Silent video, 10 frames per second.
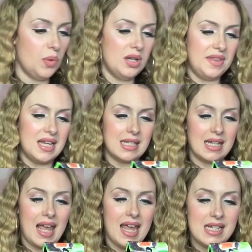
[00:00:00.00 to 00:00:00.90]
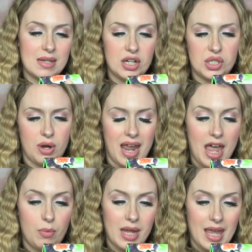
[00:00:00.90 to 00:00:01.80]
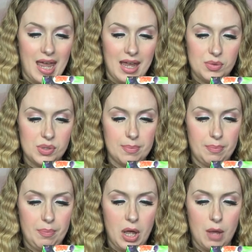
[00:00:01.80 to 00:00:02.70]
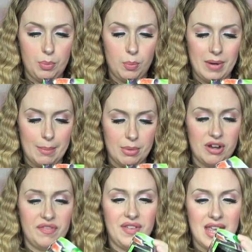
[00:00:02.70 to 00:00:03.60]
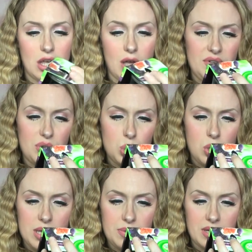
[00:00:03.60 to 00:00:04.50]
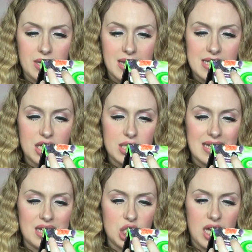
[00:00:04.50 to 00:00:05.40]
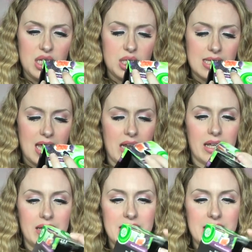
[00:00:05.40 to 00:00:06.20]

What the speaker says: one of these Airwick candles in purple blackberry fig. I've not tried one of these. It said it changes colour.